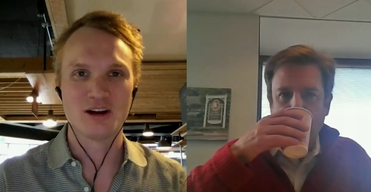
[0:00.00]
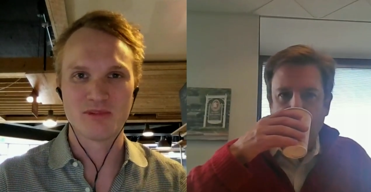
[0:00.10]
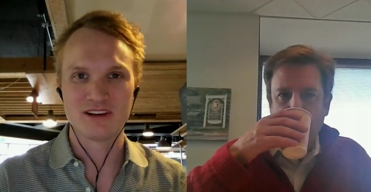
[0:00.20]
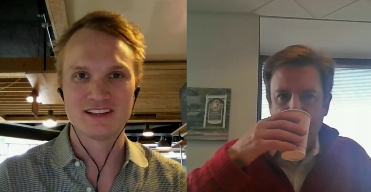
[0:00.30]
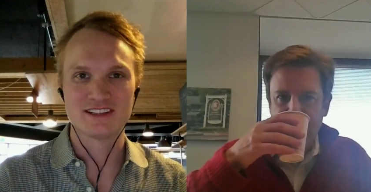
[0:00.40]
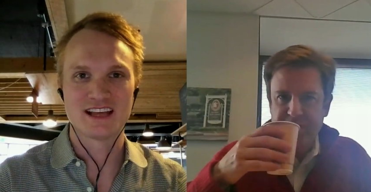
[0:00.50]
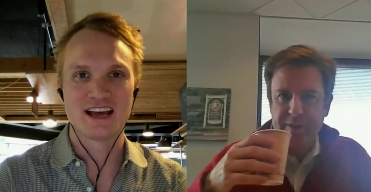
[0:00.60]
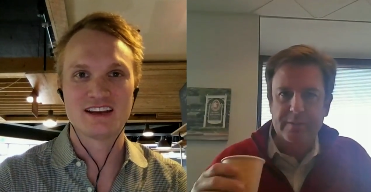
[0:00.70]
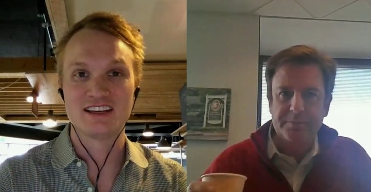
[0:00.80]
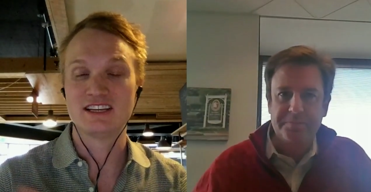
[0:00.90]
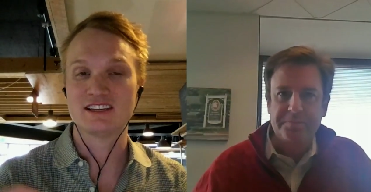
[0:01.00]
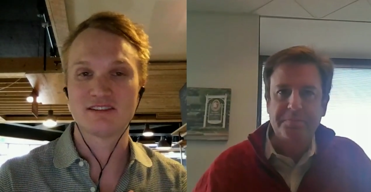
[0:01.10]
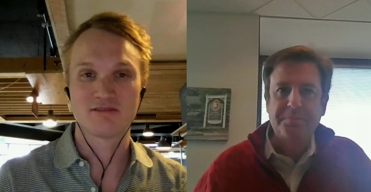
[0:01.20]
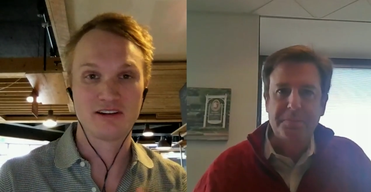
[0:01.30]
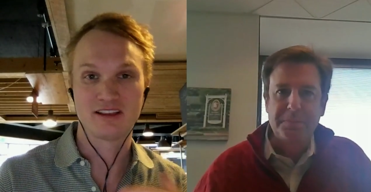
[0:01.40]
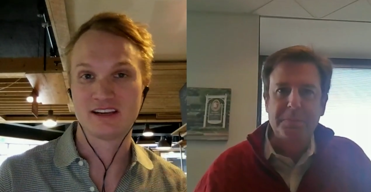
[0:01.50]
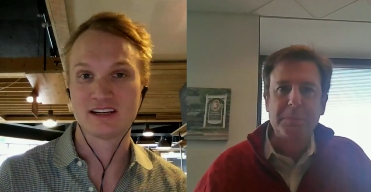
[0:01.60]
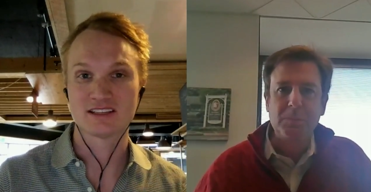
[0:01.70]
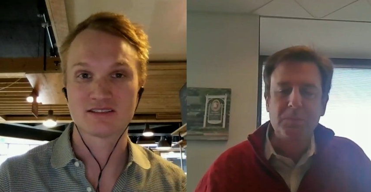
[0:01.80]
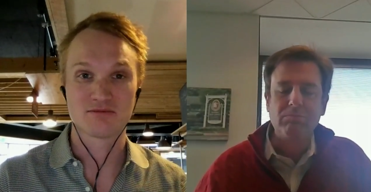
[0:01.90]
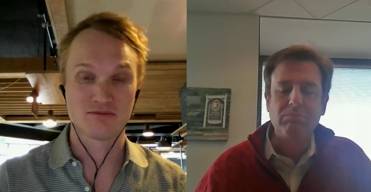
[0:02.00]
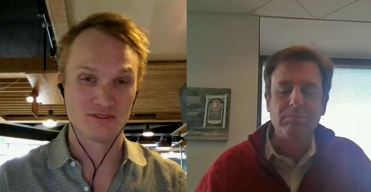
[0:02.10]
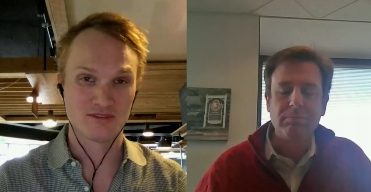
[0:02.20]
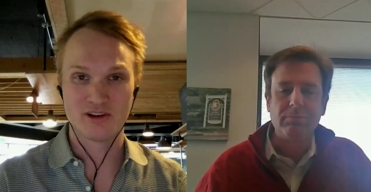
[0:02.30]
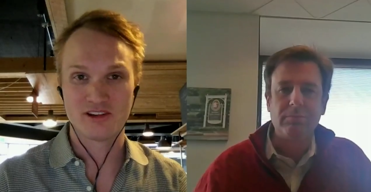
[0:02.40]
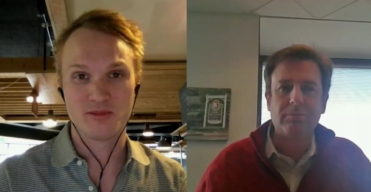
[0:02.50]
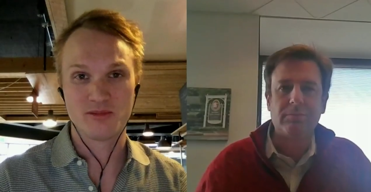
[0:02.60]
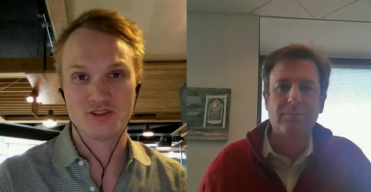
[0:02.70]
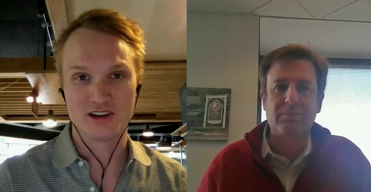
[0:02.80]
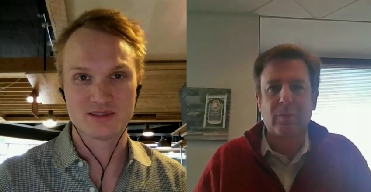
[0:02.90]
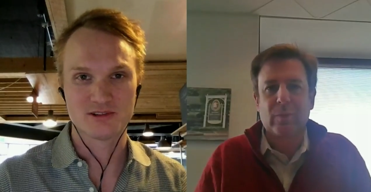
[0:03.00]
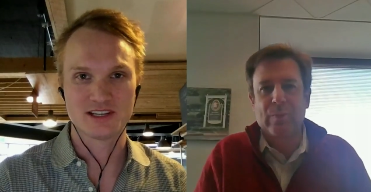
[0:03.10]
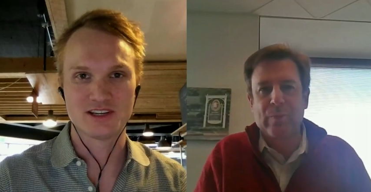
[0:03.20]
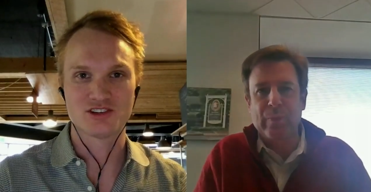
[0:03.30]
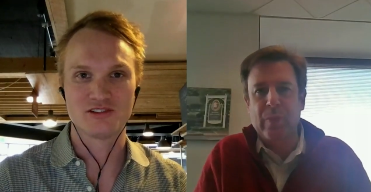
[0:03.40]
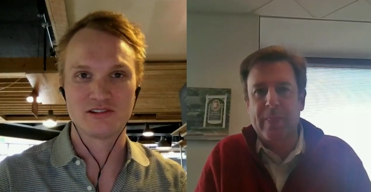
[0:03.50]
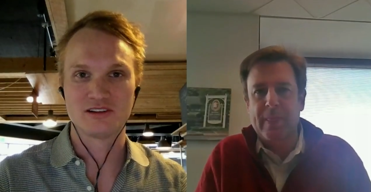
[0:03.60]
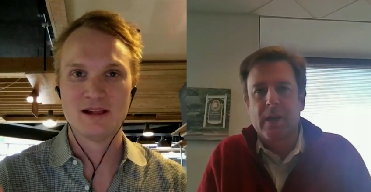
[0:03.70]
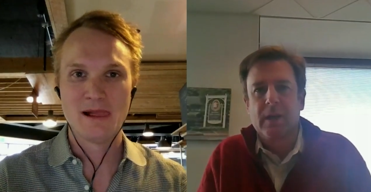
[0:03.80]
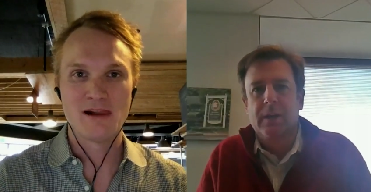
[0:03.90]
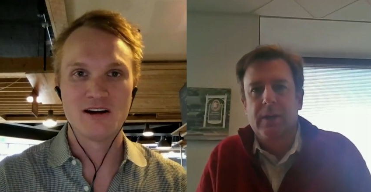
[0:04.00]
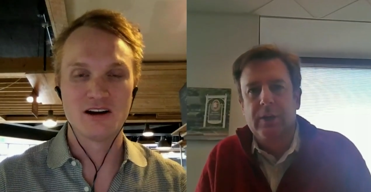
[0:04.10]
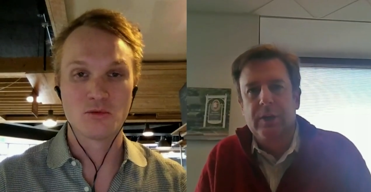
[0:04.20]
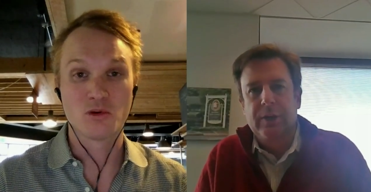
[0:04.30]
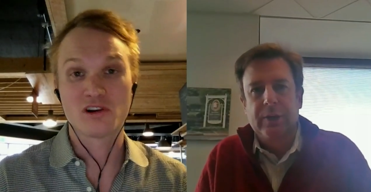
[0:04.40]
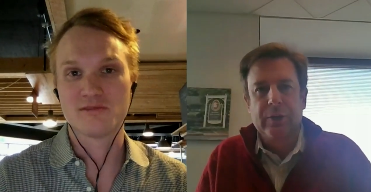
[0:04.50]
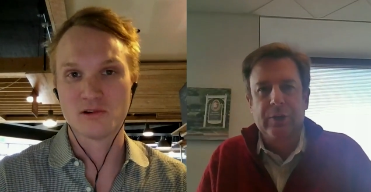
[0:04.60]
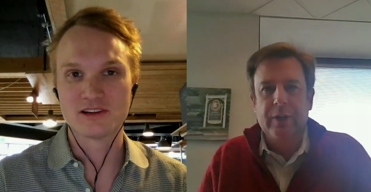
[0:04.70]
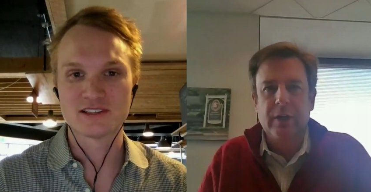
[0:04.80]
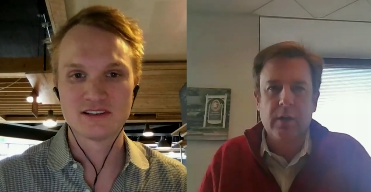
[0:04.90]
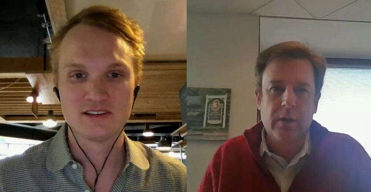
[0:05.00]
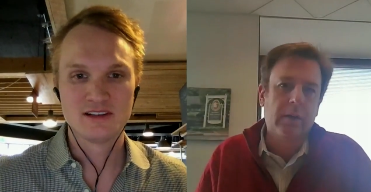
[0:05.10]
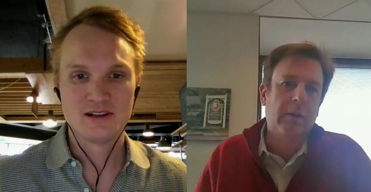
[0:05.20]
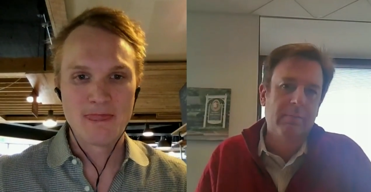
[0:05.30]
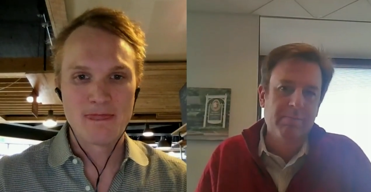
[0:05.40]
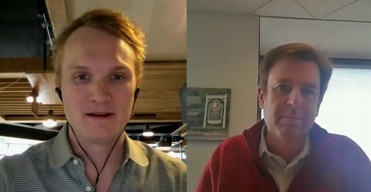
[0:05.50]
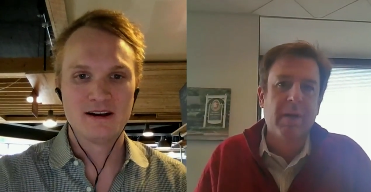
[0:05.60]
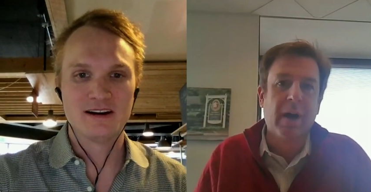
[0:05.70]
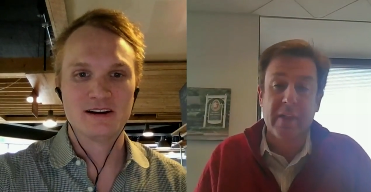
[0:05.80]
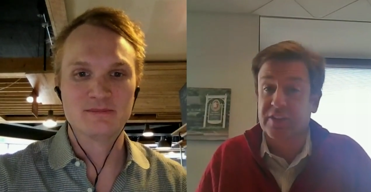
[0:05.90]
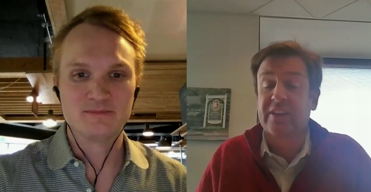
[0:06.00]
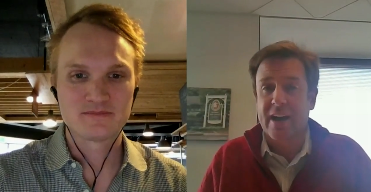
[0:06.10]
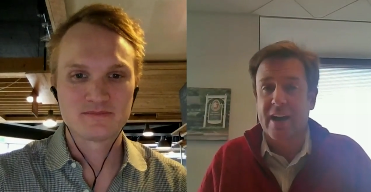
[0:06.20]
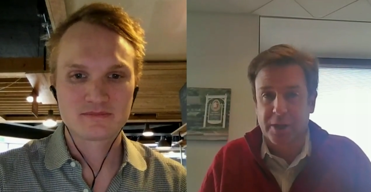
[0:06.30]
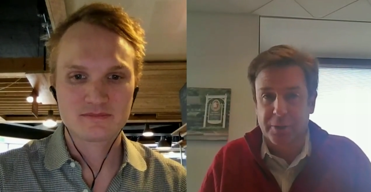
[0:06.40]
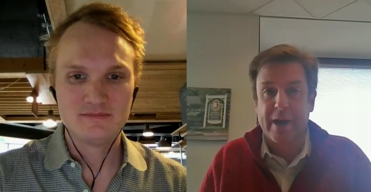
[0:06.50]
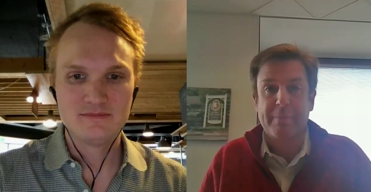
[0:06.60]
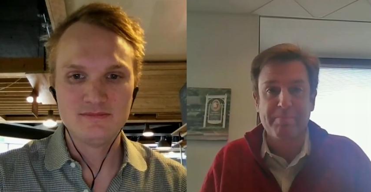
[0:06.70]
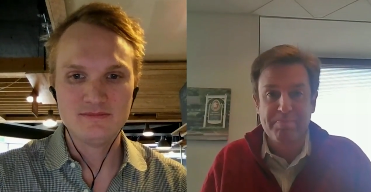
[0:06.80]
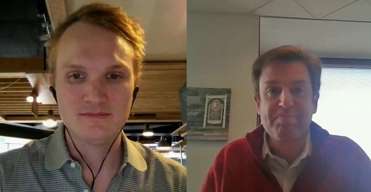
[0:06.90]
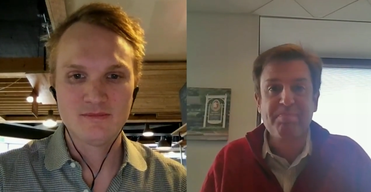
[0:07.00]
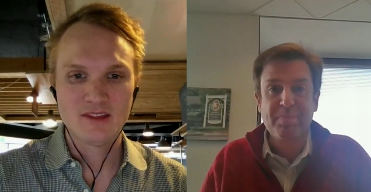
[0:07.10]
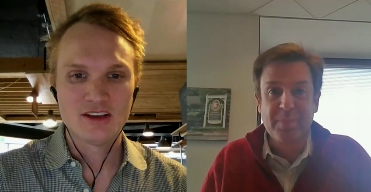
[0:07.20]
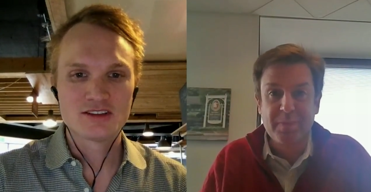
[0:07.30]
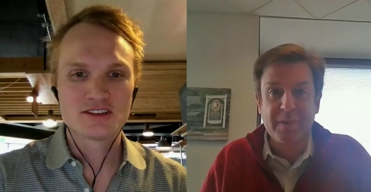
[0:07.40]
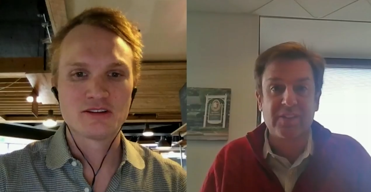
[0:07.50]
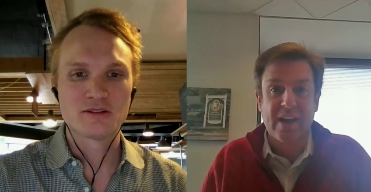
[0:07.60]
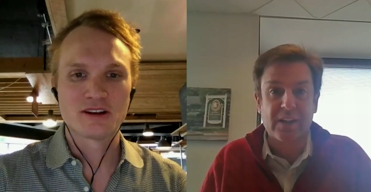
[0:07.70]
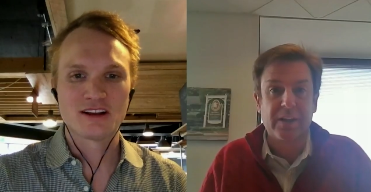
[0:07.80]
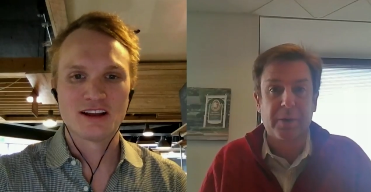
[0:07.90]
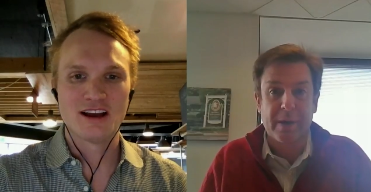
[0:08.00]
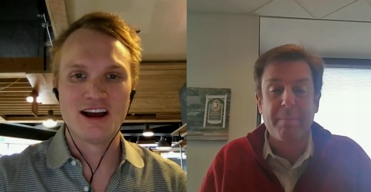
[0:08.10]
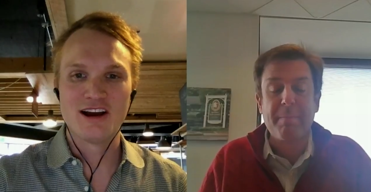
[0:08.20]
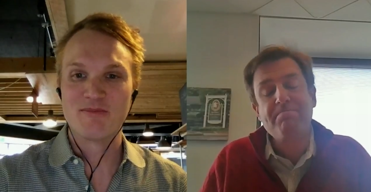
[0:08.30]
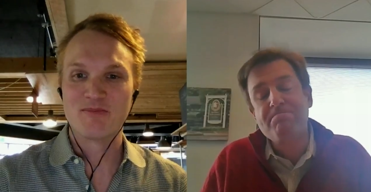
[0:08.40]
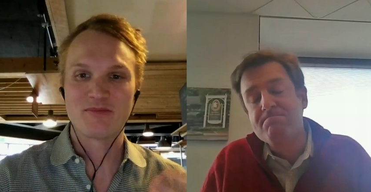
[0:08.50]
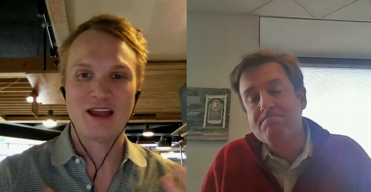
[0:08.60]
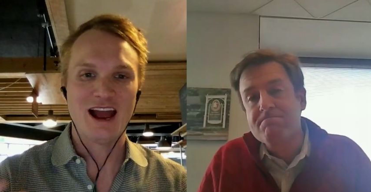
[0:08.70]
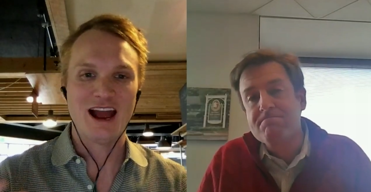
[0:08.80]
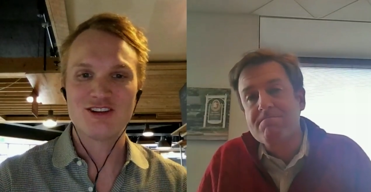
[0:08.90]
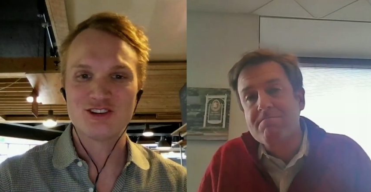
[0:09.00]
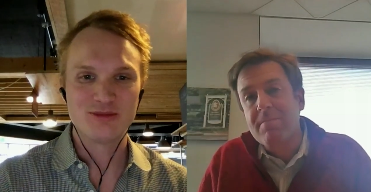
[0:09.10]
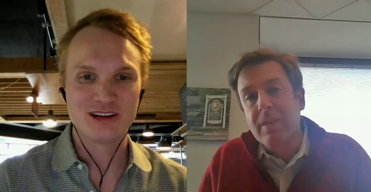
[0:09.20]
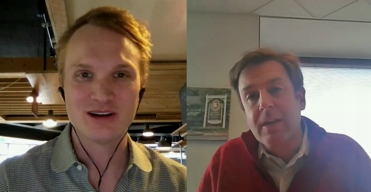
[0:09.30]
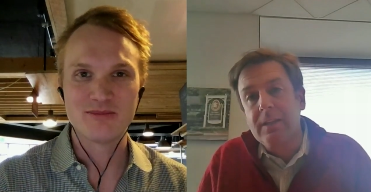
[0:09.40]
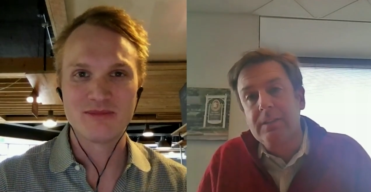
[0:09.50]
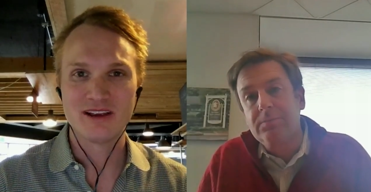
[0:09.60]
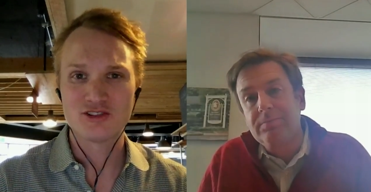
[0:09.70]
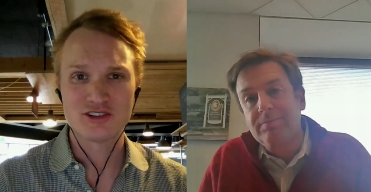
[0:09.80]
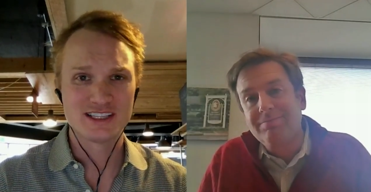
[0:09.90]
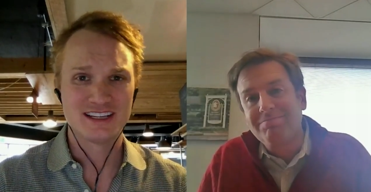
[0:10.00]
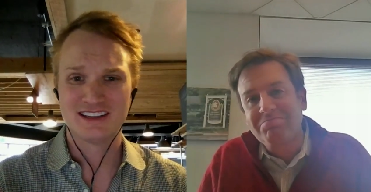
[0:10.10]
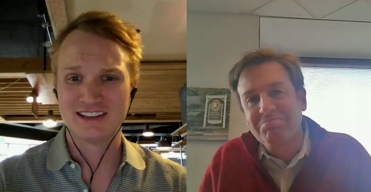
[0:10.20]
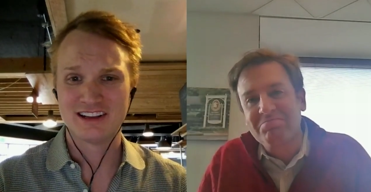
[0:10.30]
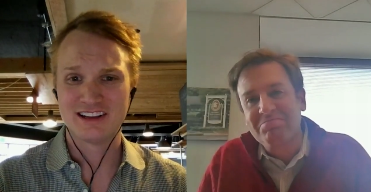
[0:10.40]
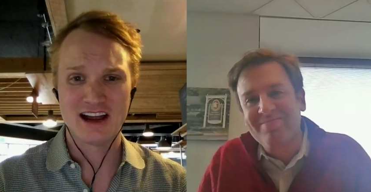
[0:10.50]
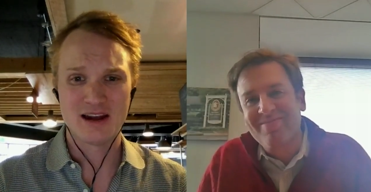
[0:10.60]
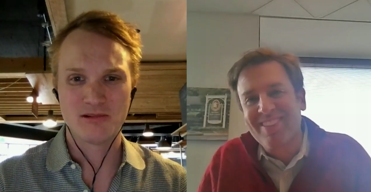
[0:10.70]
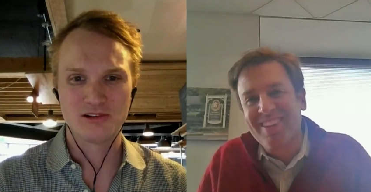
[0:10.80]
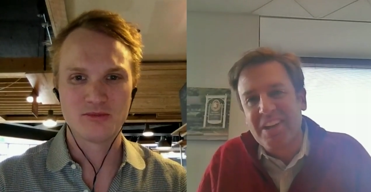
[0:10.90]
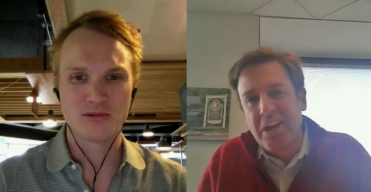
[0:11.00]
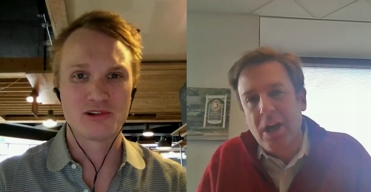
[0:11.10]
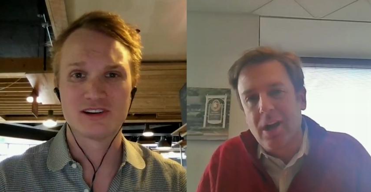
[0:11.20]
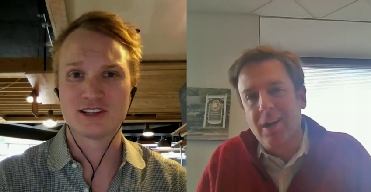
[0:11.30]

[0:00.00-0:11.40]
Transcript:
Speaker 1: companies that need different things, whether it be transportation or workforce.
Speaker 2: Oh, that's exactly right.
Speaker 1: So, exactly. How did you become interested in Hyperloop or